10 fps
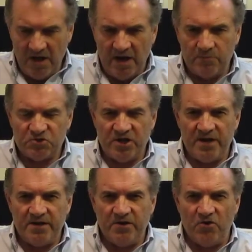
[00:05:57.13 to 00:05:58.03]
I'm
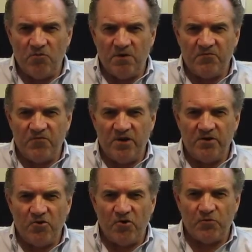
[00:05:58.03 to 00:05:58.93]
standing there on my
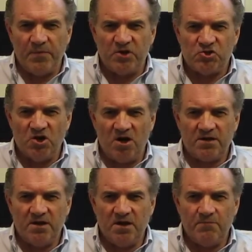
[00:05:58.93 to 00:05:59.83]
front yard with my
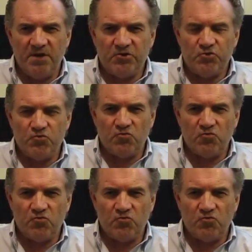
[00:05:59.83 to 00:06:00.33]
shotgun and my 2